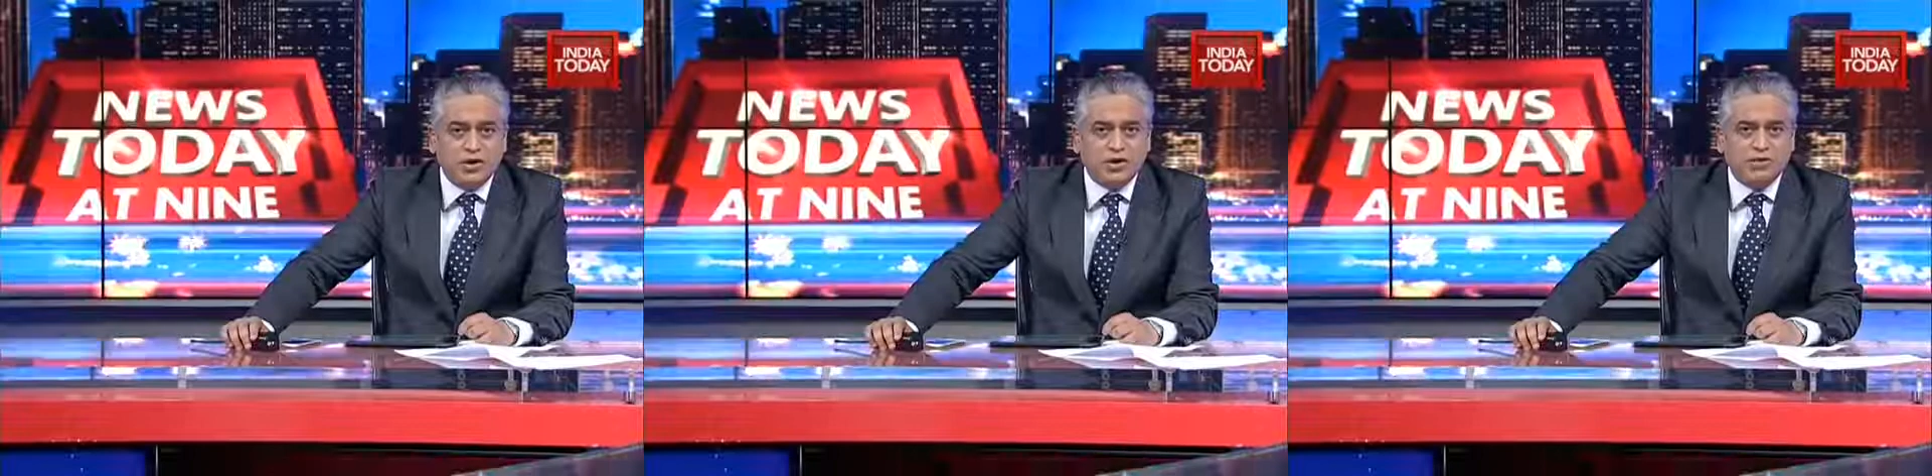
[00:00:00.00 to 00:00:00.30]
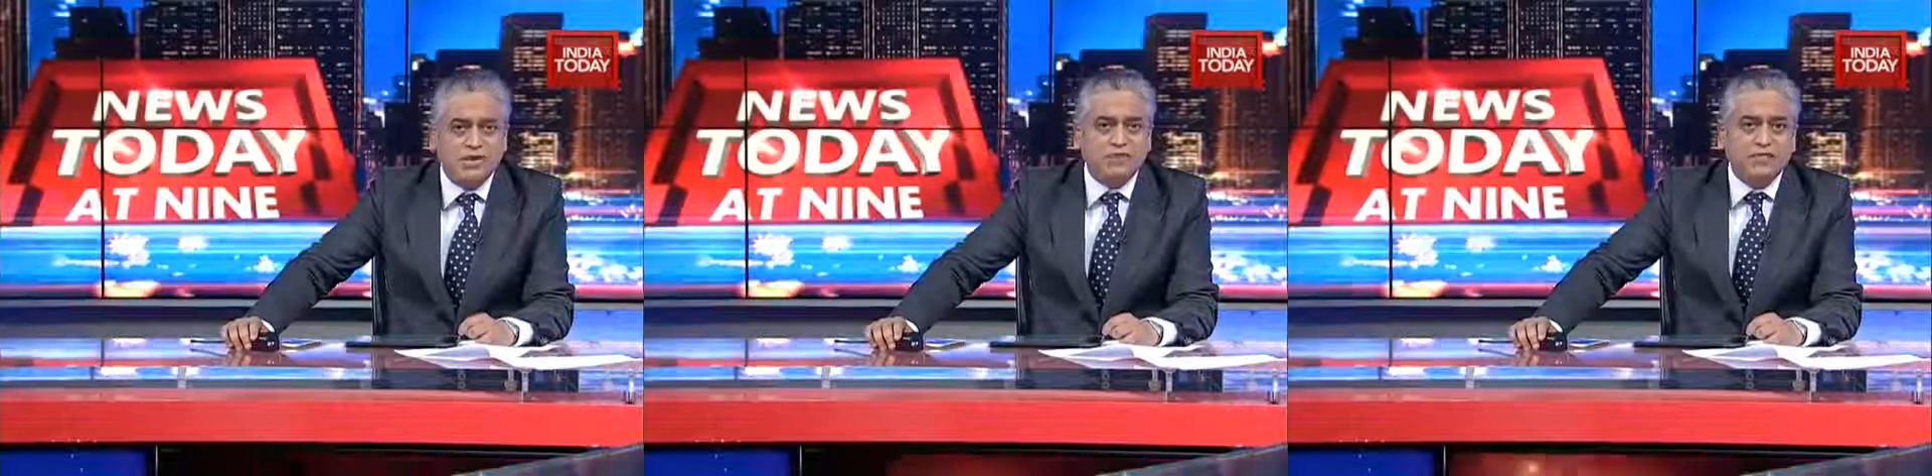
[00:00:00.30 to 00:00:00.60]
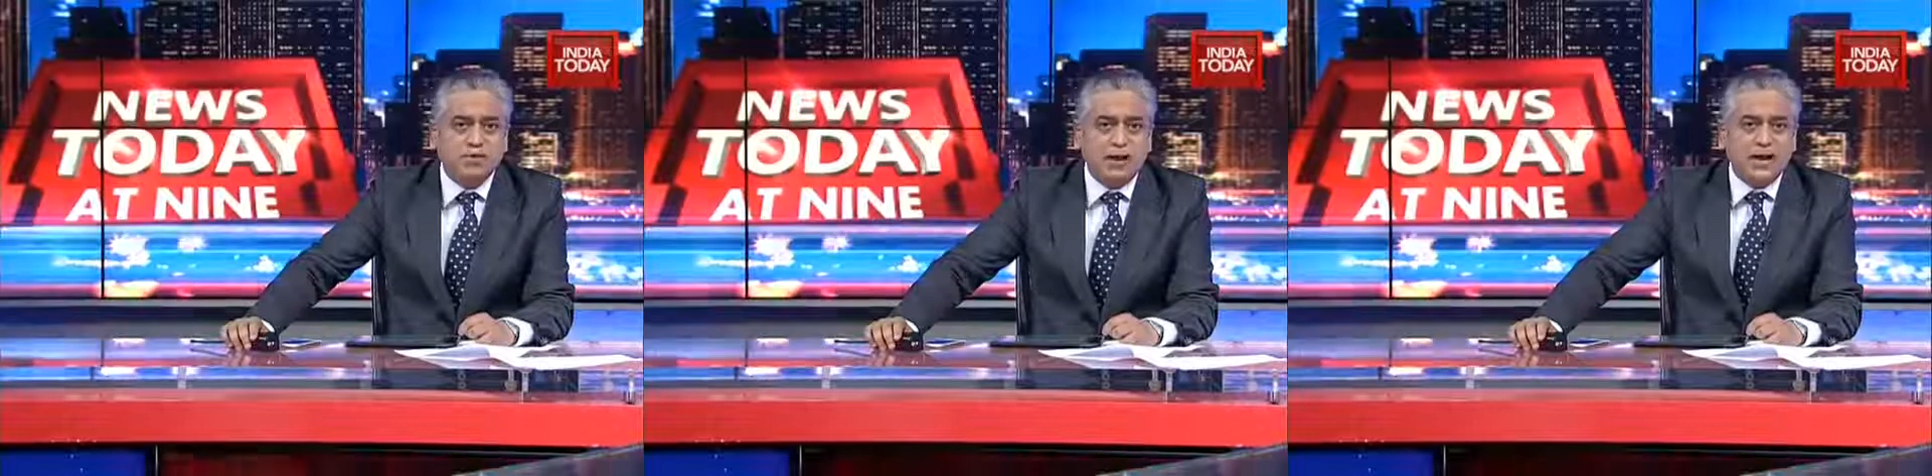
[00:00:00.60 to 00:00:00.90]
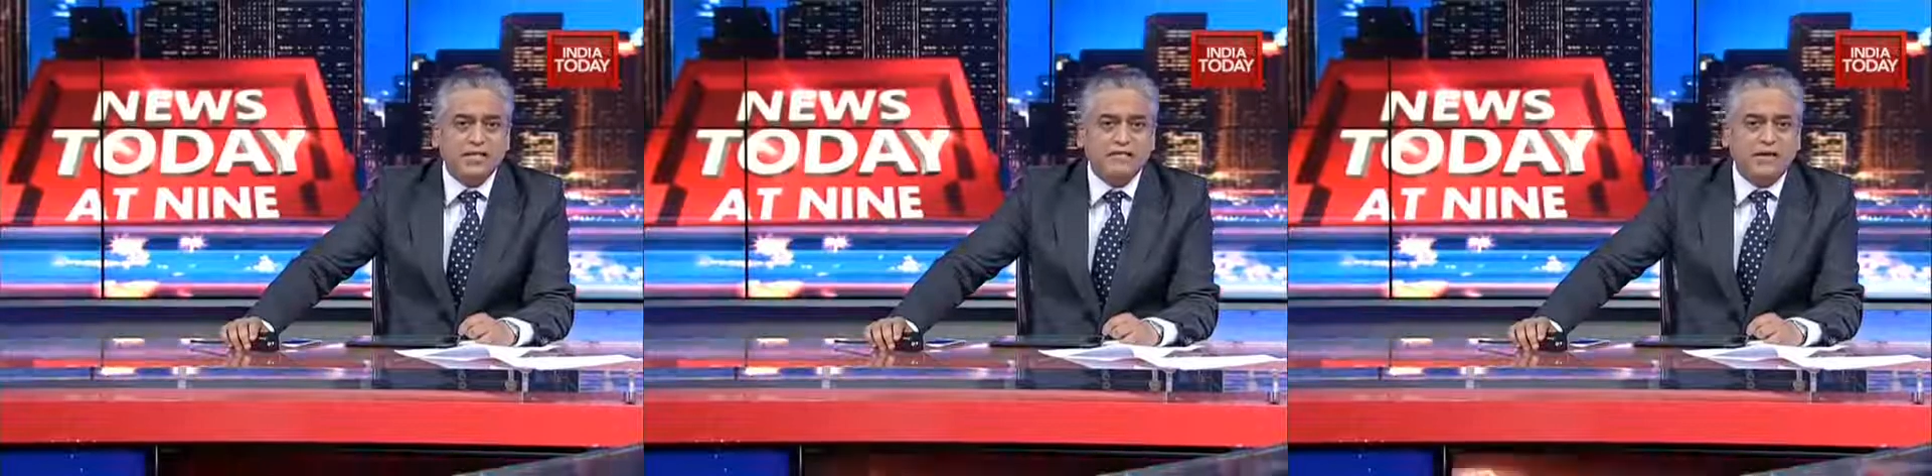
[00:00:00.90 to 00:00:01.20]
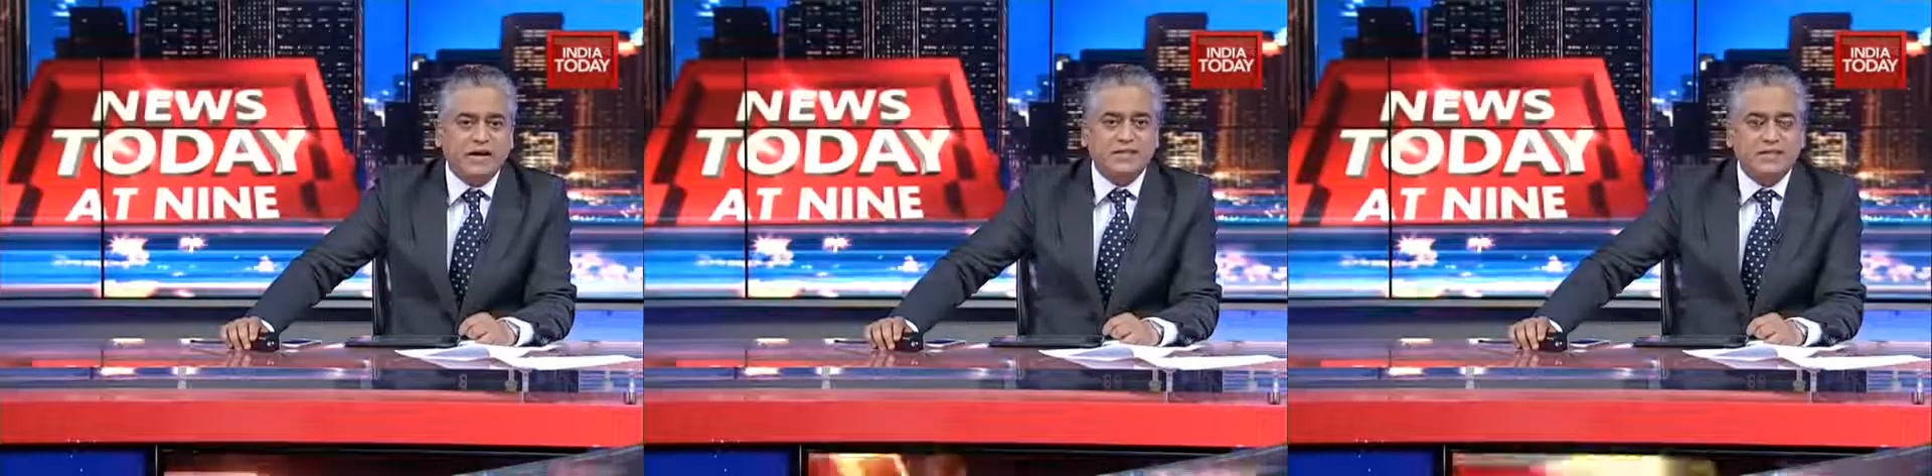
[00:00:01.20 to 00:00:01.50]
on the central bank's
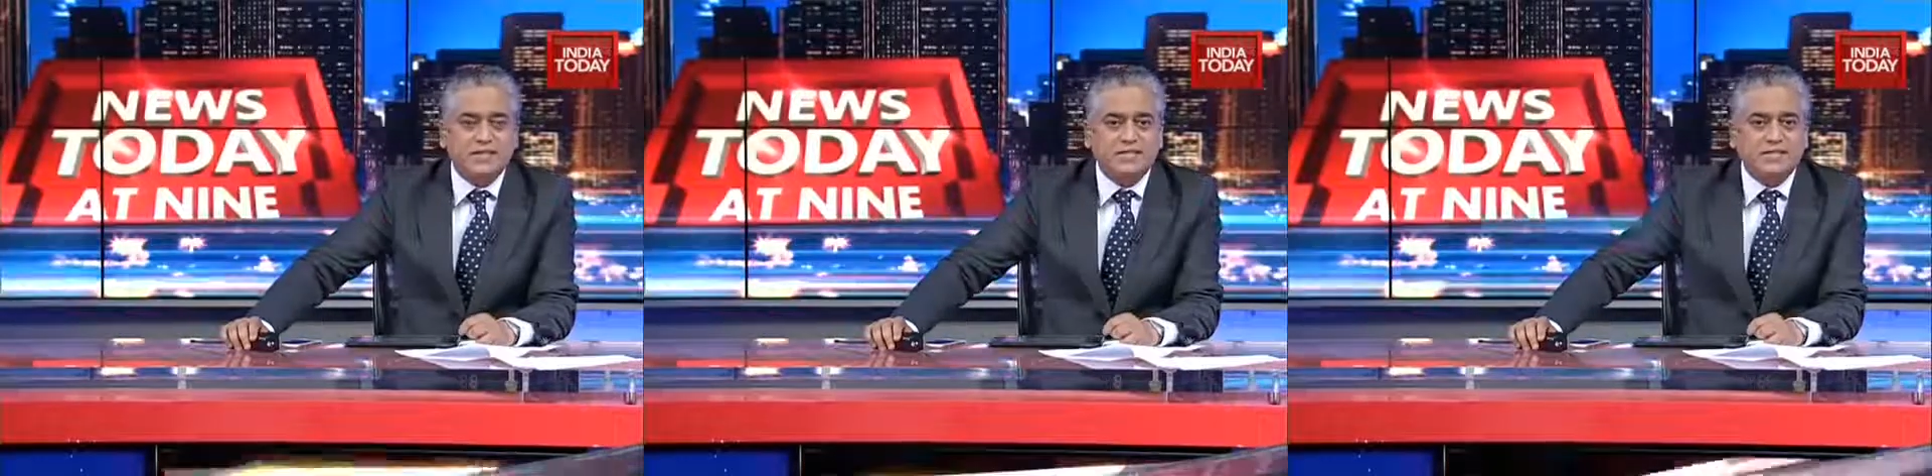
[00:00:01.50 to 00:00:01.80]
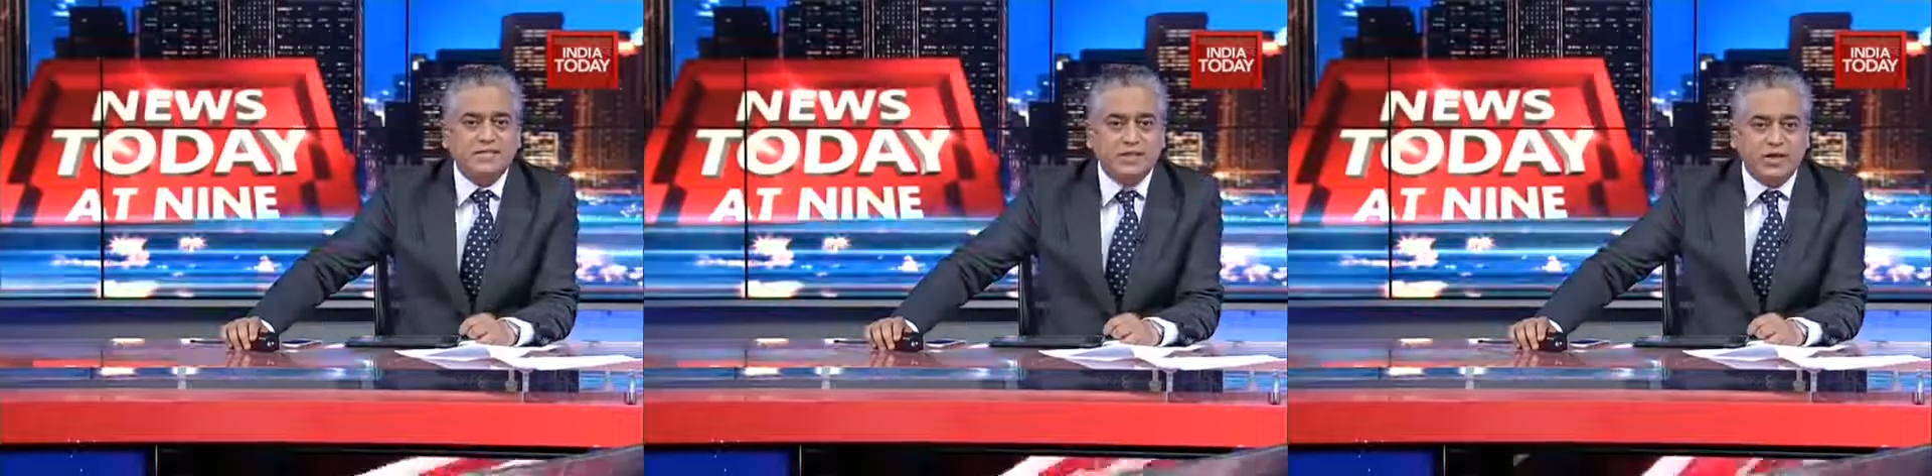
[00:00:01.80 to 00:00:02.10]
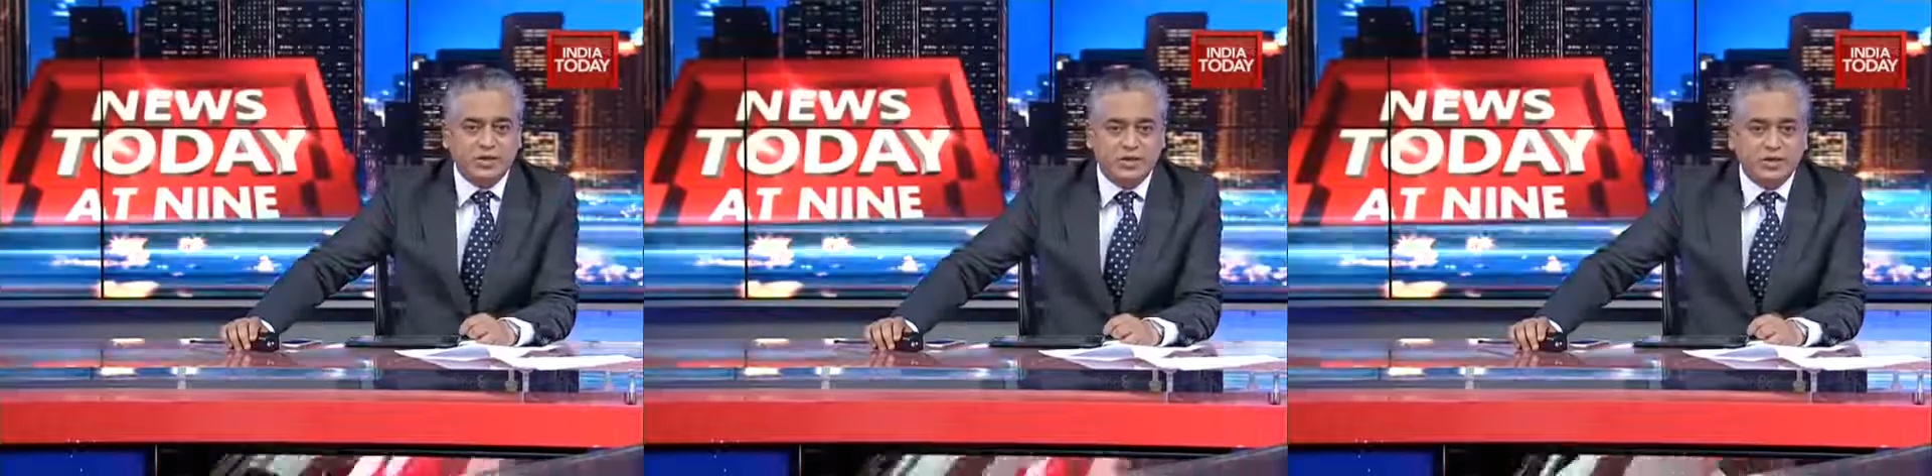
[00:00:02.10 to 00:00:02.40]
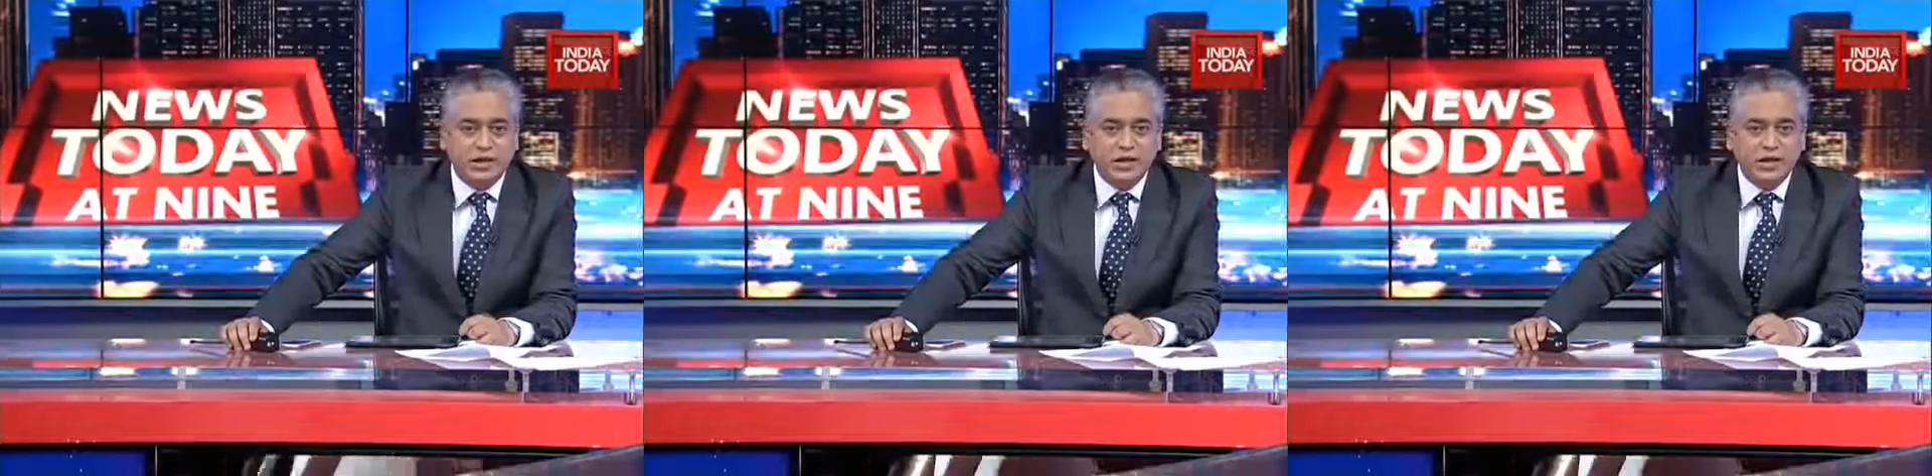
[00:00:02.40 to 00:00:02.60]
fight against inflation,